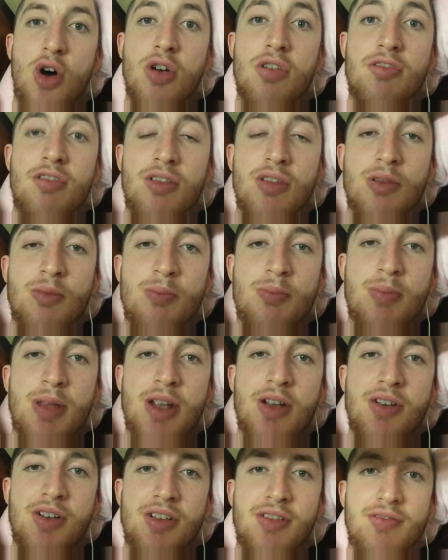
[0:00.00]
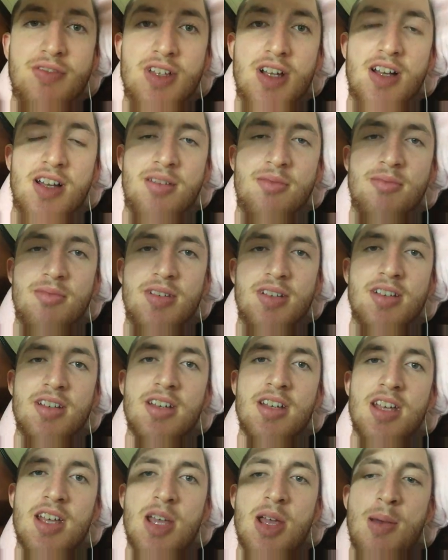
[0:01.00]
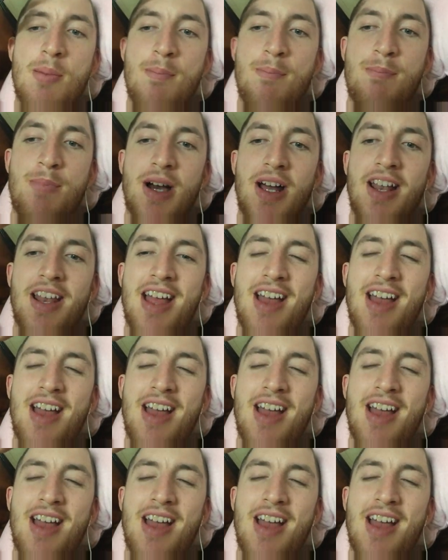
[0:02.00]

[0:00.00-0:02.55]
over a period of time. But